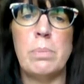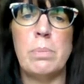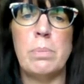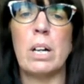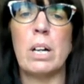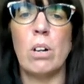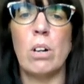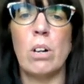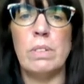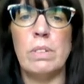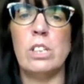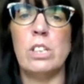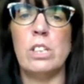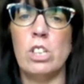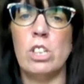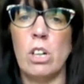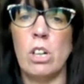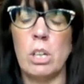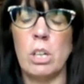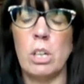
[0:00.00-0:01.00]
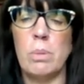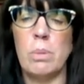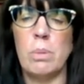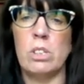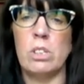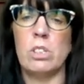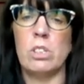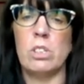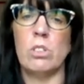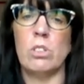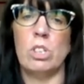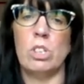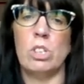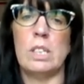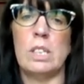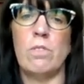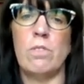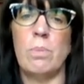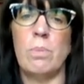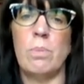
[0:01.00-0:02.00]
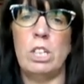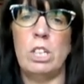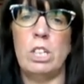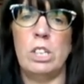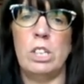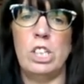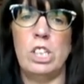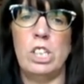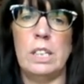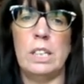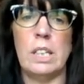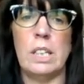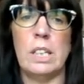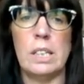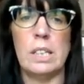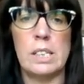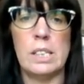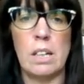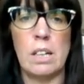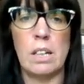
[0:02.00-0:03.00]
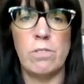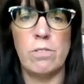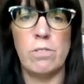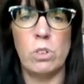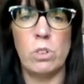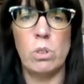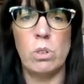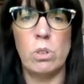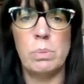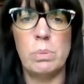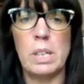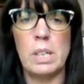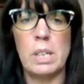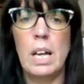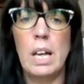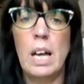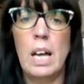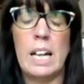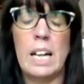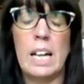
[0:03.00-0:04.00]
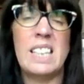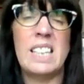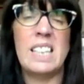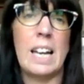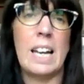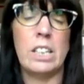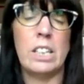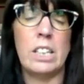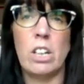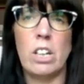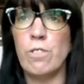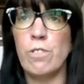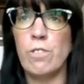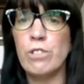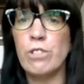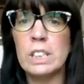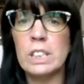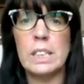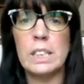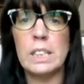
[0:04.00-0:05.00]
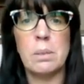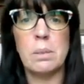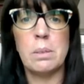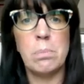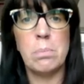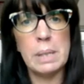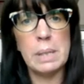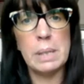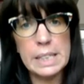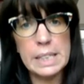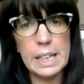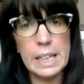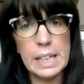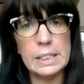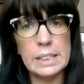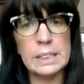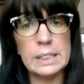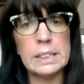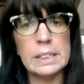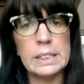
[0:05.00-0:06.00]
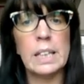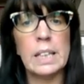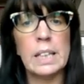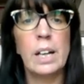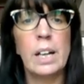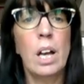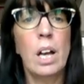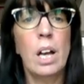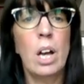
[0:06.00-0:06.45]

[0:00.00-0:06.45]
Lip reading: feedback on research documents such as information sheets and consent forms, attend conferences and meetings,